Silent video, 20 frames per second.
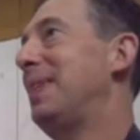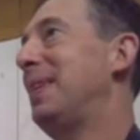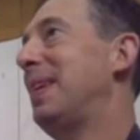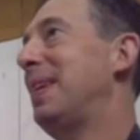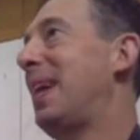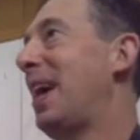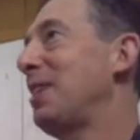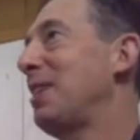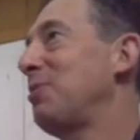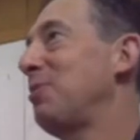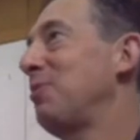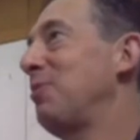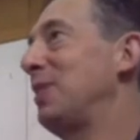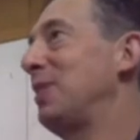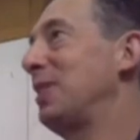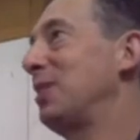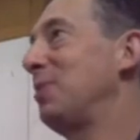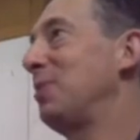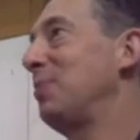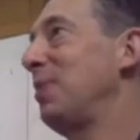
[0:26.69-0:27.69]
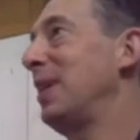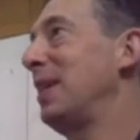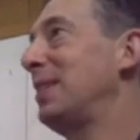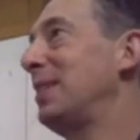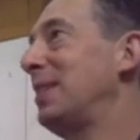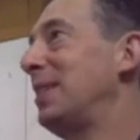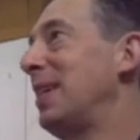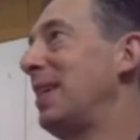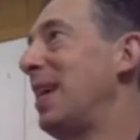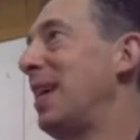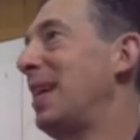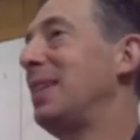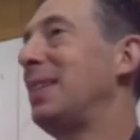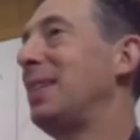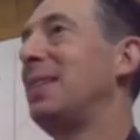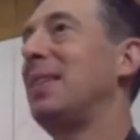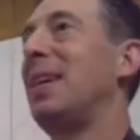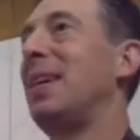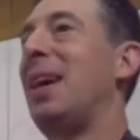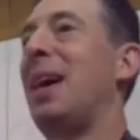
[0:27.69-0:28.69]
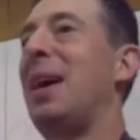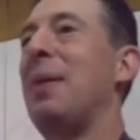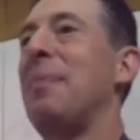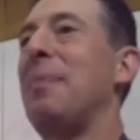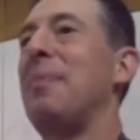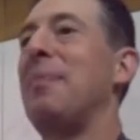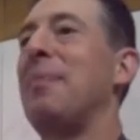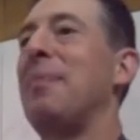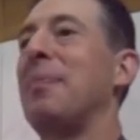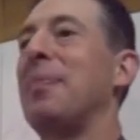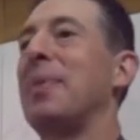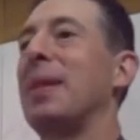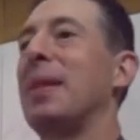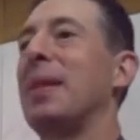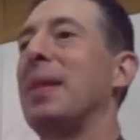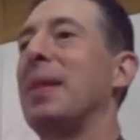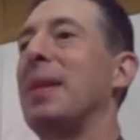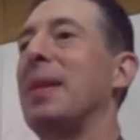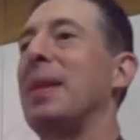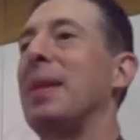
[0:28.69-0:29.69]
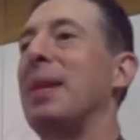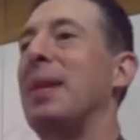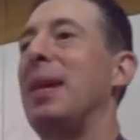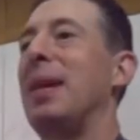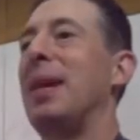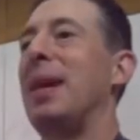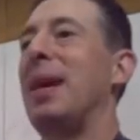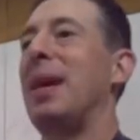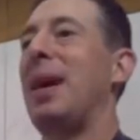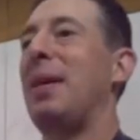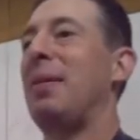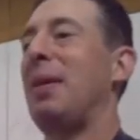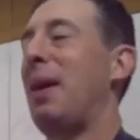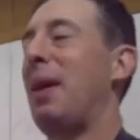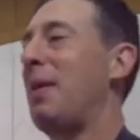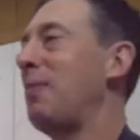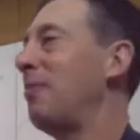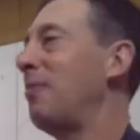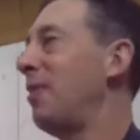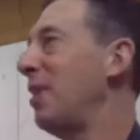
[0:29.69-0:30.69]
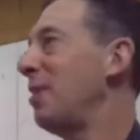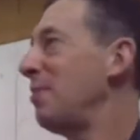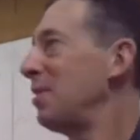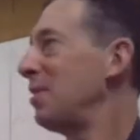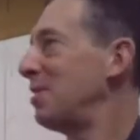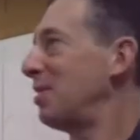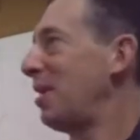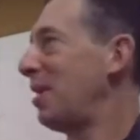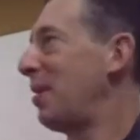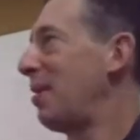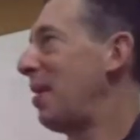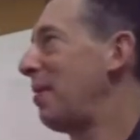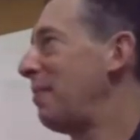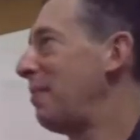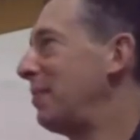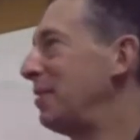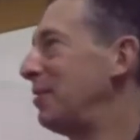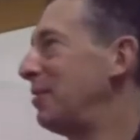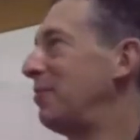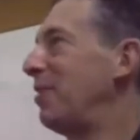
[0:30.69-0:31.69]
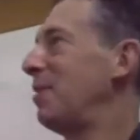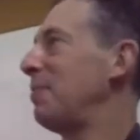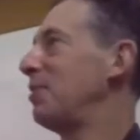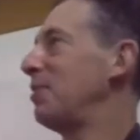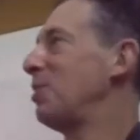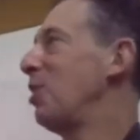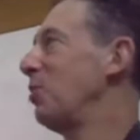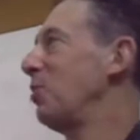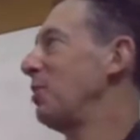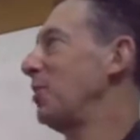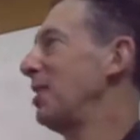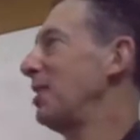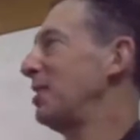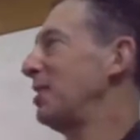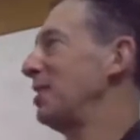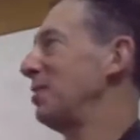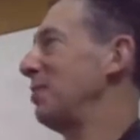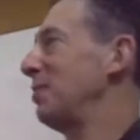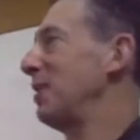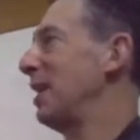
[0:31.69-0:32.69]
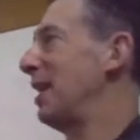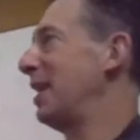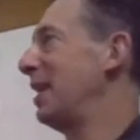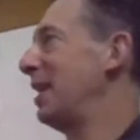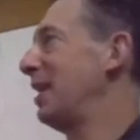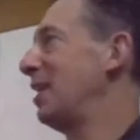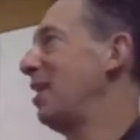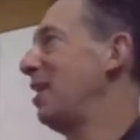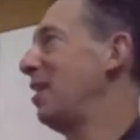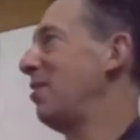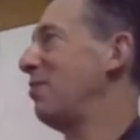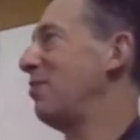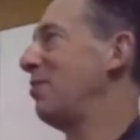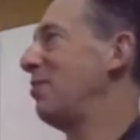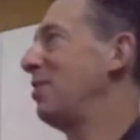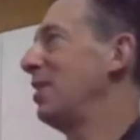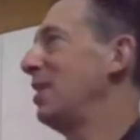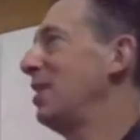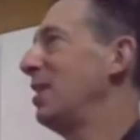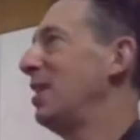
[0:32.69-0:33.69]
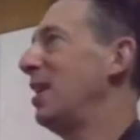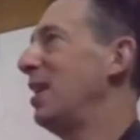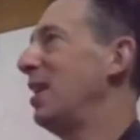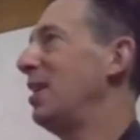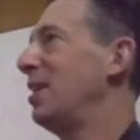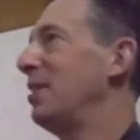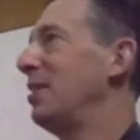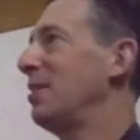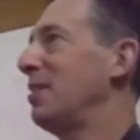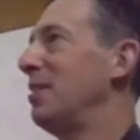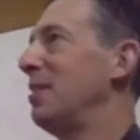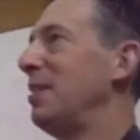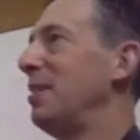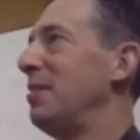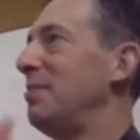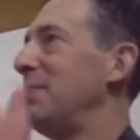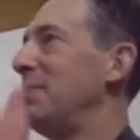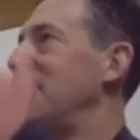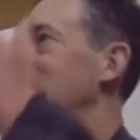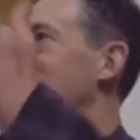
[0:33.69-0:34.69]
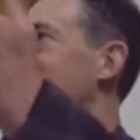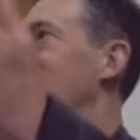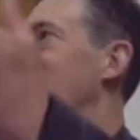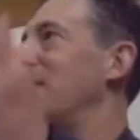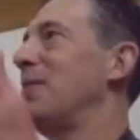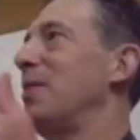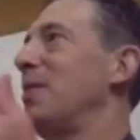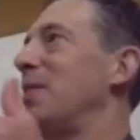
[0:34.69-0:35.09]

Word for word: in an actual physical place, and I very much hope that this is the beginning of a kind of a